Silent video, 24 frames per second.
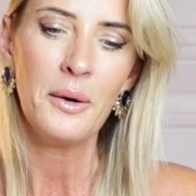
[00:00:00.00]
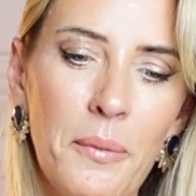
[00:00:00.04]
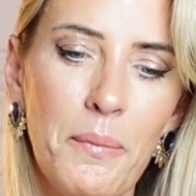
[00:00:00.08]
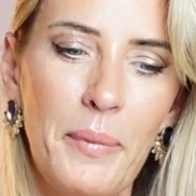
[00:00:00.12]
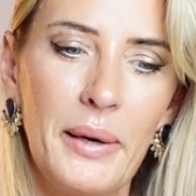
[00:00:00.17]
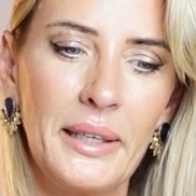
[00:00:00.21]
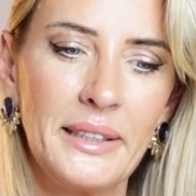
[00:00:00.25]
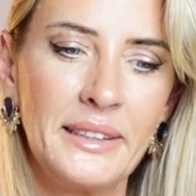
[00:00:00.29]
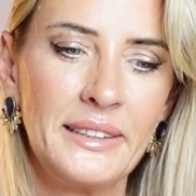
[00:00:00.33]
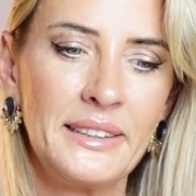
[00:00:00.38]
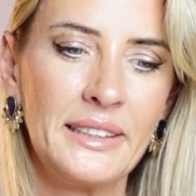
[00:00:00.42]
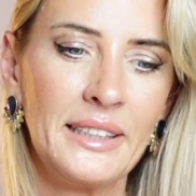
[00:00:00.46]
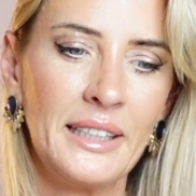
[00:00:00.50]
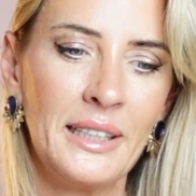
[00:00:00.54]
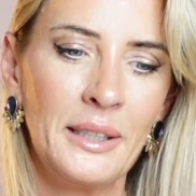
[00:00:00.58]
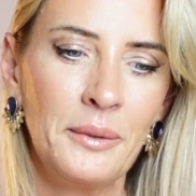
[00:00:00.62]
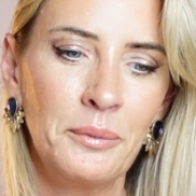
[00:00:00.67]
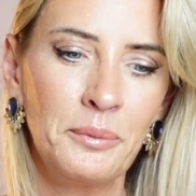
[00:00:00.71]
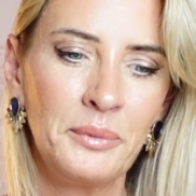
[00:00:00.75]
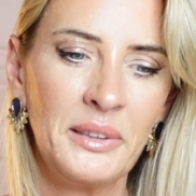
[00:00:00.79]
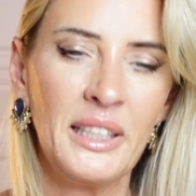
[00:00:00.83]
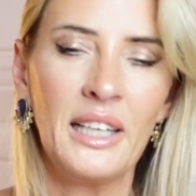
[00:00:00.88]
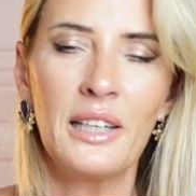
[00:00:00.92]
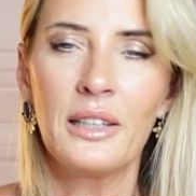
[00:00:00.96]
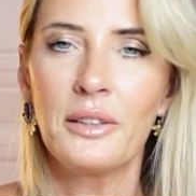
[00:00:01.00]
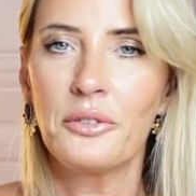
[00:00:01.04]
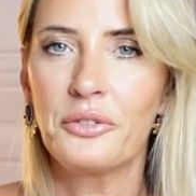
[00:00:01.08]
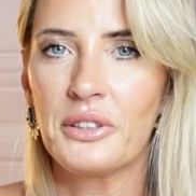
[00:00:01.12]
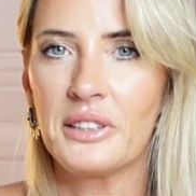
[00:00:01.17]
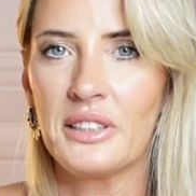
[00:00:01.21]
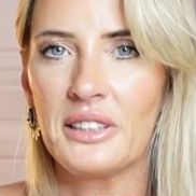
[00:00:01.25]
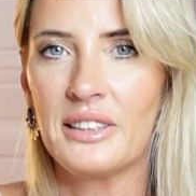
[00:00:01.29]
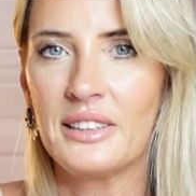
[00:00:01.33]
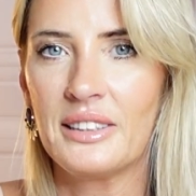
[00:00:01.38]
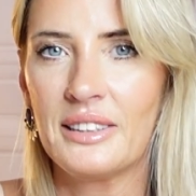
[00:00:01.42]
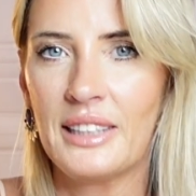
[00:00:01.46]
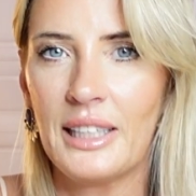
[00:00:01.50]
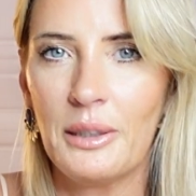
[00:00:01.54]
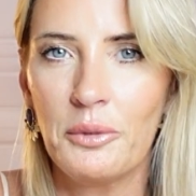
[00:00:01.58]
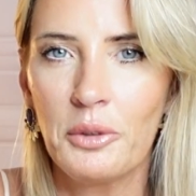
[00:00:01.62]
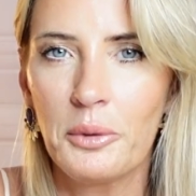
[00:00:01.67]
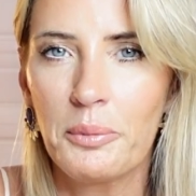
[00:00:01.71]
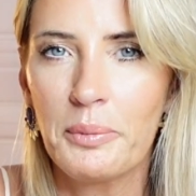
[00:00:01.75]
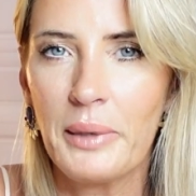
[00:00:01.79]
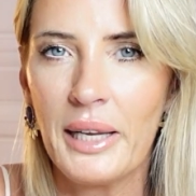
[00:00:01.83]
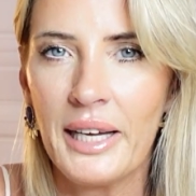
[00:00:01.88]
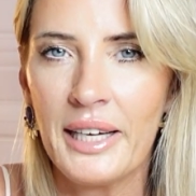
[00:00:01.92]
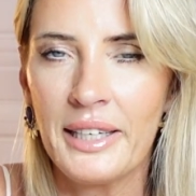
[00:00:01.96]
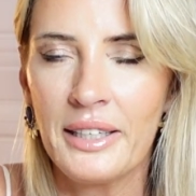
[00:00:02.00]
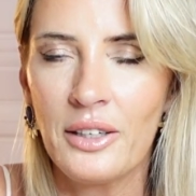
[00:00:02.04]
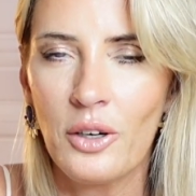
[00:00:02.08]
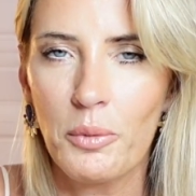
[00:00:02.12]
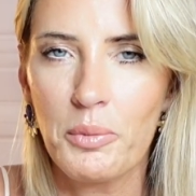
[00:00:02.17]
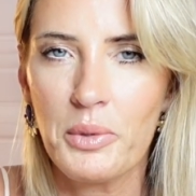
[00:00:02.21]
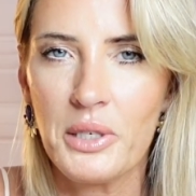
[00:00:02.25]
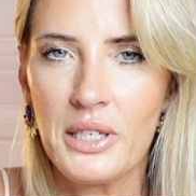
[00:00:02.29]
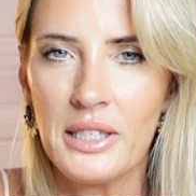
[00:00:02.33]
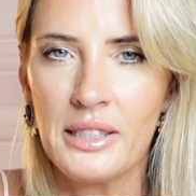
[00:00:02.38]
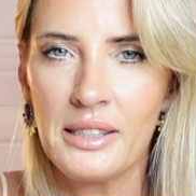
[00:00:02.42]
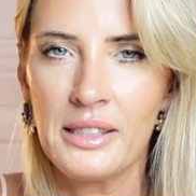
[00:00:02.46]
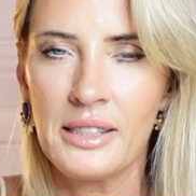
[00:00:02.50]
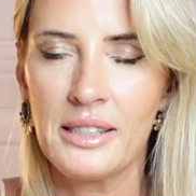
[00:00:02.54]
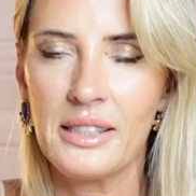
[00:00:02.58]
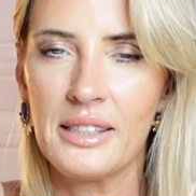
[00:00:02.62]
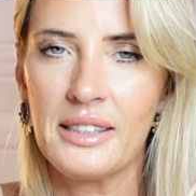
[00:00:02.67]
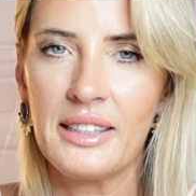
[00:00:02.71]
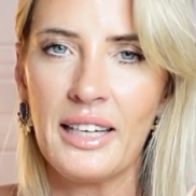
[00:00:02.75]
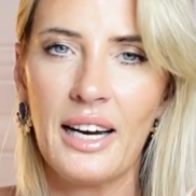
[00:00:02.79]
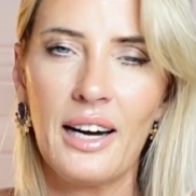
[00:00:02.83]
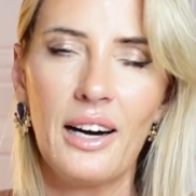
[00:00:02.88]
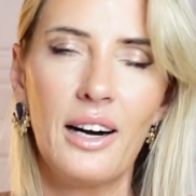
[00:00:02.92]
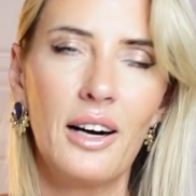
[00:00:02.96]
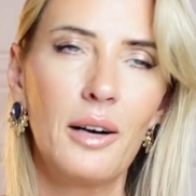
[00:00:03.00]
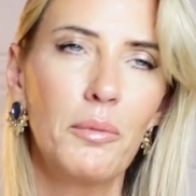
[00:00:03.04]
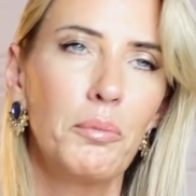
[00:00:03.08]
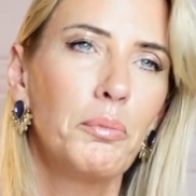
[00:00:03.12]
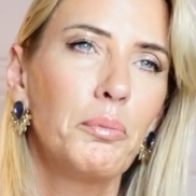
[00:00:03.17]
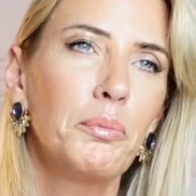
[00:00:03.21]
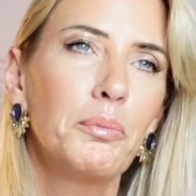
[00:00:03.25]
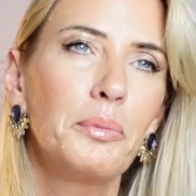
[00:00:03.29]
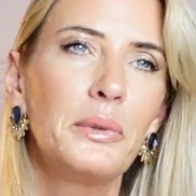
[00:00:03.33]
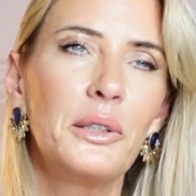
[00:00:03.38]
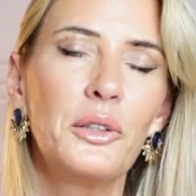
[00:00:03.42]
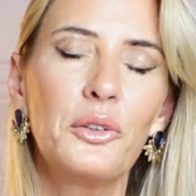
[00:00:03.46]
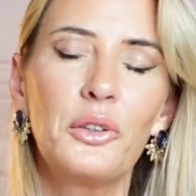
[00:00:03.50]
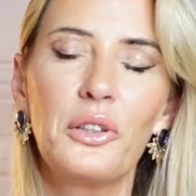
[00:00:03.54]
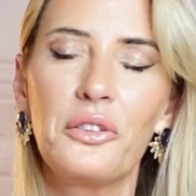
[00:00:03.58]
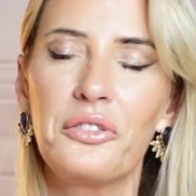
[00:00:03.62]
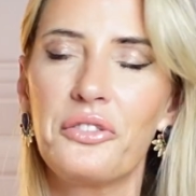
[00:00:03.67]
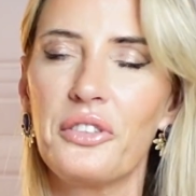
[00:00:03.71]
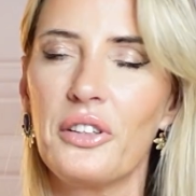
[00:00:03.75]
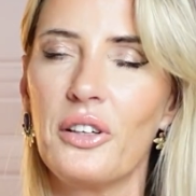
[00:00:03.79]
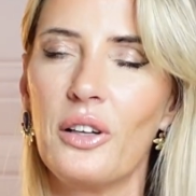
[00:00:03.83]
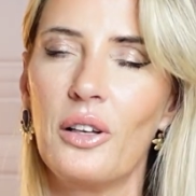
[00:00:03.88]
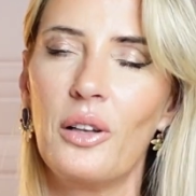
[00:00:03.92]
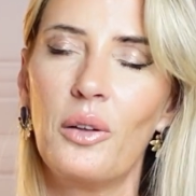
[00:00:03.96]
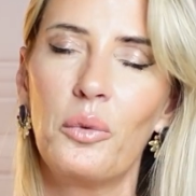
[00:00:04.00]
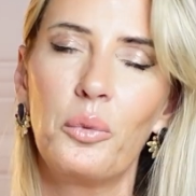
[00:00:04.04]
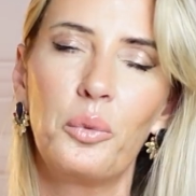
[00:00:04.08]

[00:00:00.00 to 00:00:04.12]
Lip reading: But yeah, for table plan options, there are beautiful,